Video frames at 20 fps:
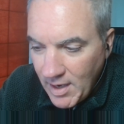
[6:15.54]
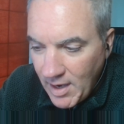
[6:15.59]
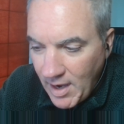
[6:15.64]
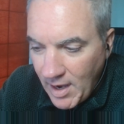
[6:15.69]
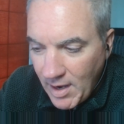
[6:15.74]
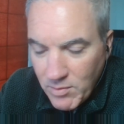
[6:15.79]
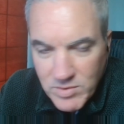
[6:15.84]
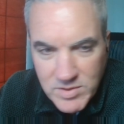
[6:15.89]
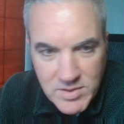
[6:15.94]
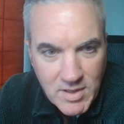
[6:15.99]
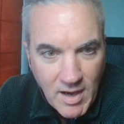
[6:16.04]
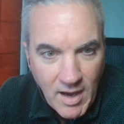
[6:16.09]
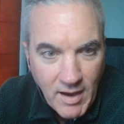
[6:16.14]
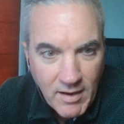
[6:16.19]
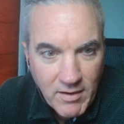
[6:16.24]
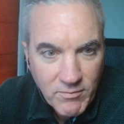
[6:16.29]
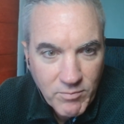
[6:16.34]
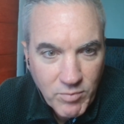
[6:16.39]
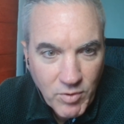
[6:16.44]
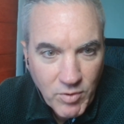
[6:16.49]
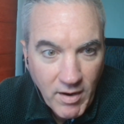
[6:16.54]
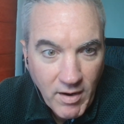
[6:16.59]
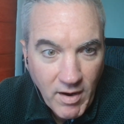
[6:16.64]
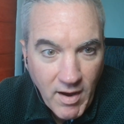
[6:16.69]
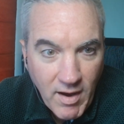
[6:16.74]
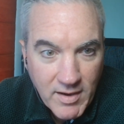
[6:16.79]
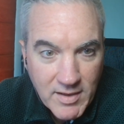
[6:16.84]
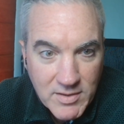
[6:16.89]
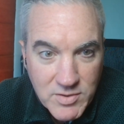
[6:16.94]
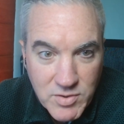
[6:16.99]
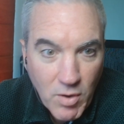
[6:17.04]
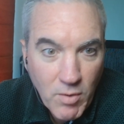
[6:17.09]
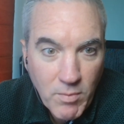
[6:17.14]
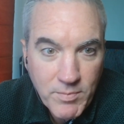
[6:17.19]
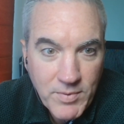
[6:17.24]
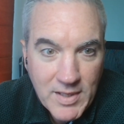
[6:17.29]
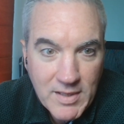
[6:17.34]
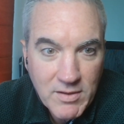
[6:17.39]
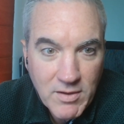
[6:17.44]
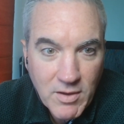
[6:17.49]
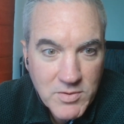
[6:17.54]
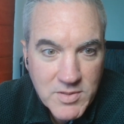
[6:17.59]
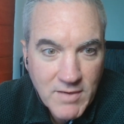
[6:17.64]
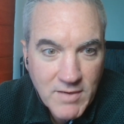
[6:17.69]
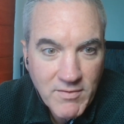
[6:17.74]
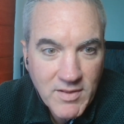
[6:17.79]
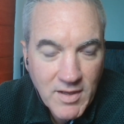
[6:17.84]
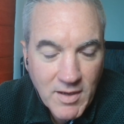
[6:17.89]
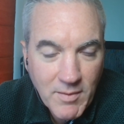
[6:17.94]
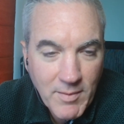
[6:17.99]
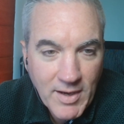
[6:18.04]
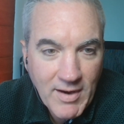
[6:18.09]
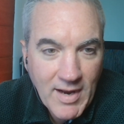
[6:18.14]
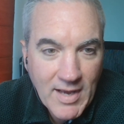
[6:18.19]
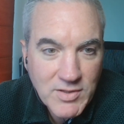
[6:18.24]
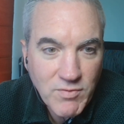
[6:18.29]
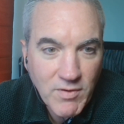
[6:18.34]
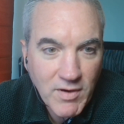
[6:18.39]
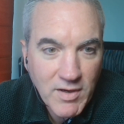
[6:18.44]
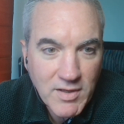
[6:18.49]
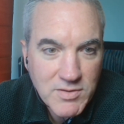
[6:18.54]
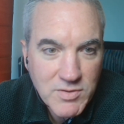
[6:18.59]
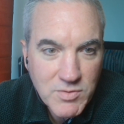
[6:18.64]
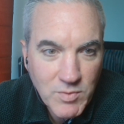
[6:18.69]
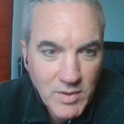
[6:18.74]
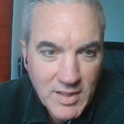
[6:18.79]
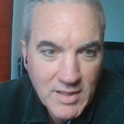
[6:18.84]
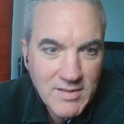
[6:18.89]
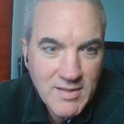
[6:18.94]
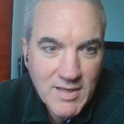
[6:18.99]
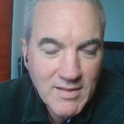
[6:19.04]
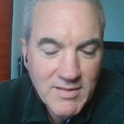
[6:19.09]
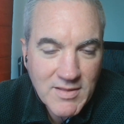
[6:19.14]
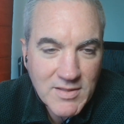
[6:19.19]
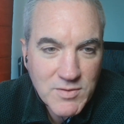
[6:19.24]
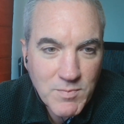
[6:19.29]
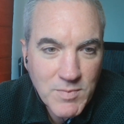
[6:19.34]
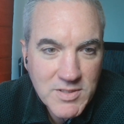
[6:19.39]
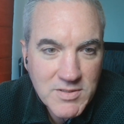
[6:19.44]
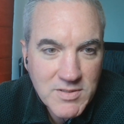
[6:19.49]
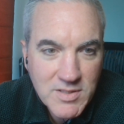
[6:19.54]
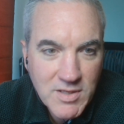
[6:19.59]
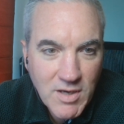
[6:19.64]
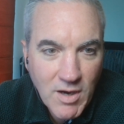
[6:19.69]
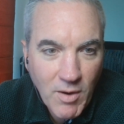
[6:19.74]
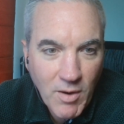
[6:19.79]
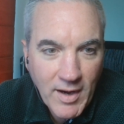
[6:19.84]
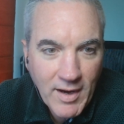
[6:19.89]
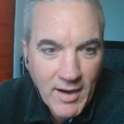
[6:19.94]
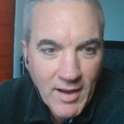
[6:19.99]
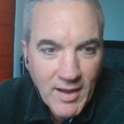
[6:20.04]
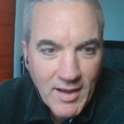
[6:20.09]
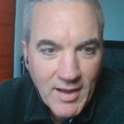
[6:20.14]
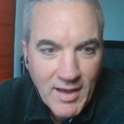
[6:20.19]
I was kind of brought on as, Pete knows everything about hedge funds. We need to get this business going.